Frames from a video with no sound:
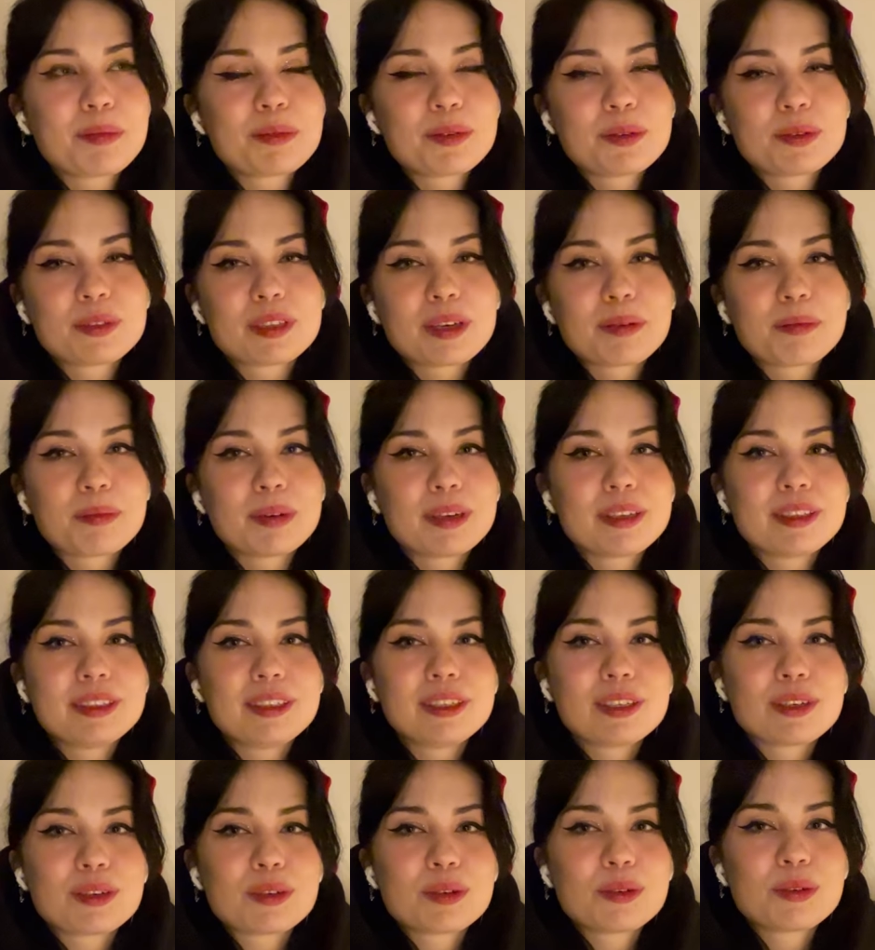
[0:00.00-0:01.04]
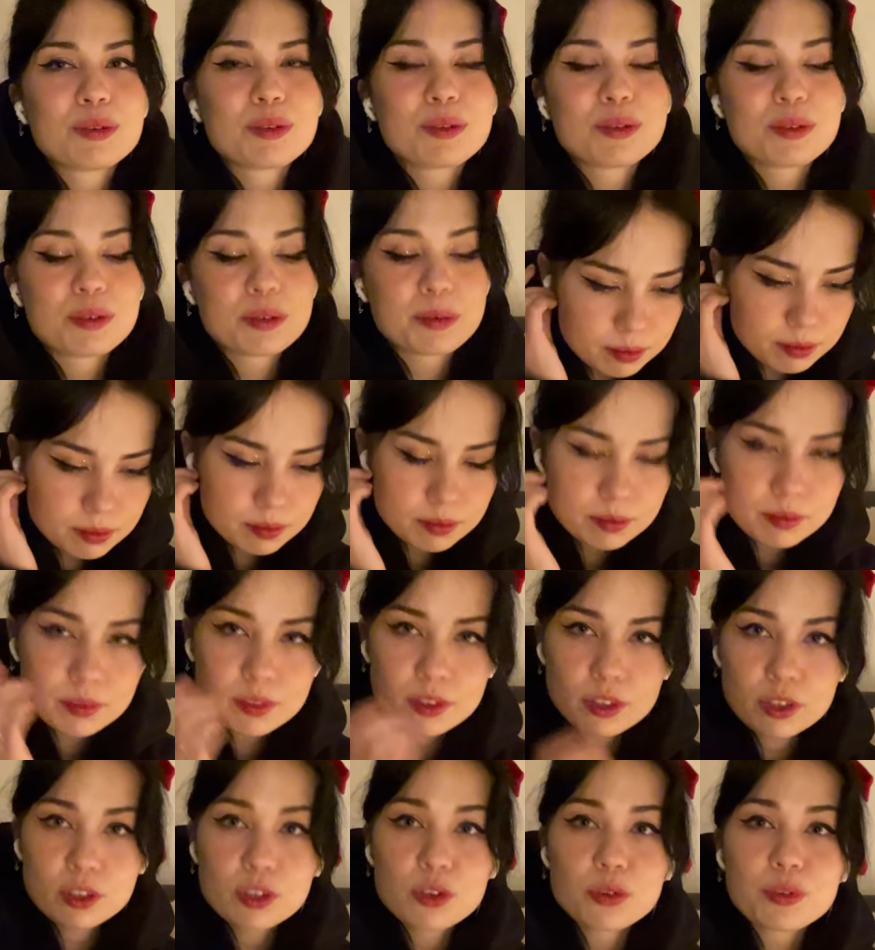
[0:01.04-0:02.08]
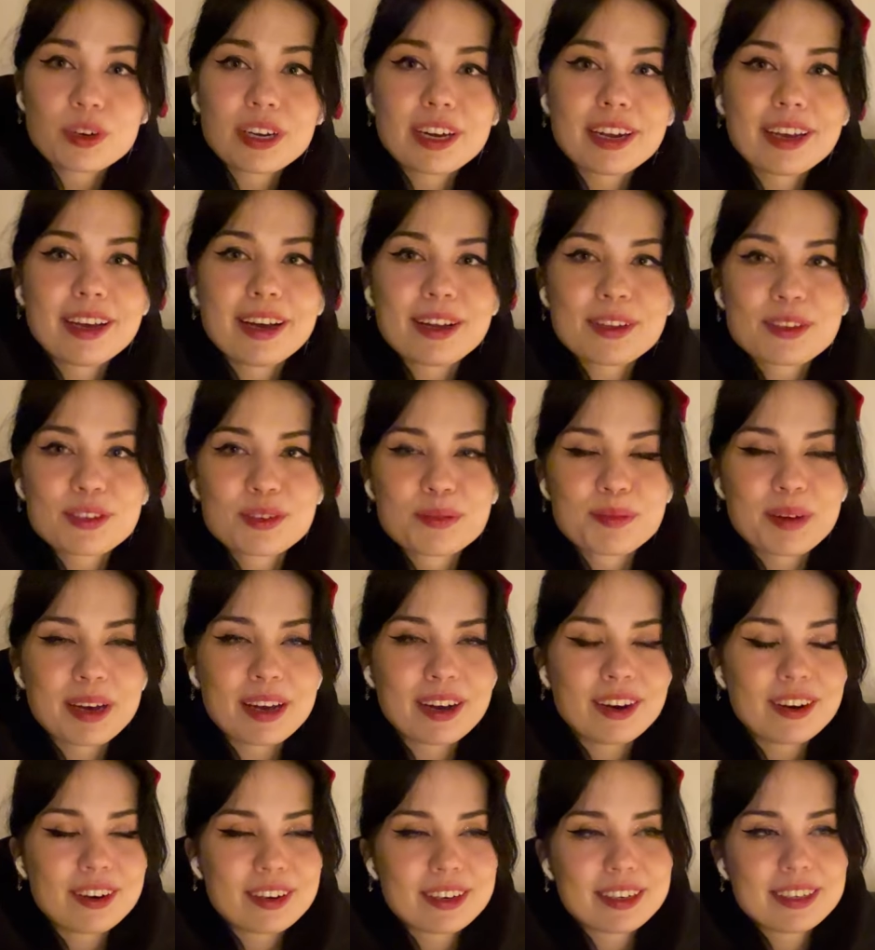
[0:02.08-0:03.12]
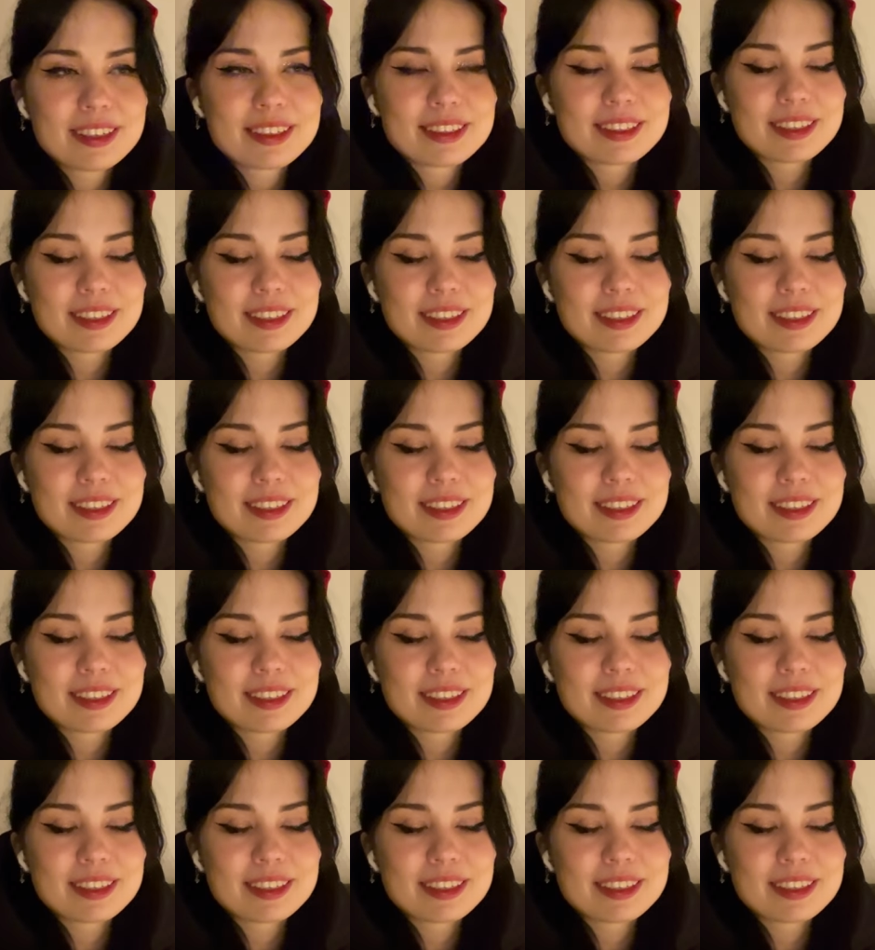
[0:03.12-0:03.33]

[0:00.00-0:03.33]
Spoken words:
to somebody who really got to my heart.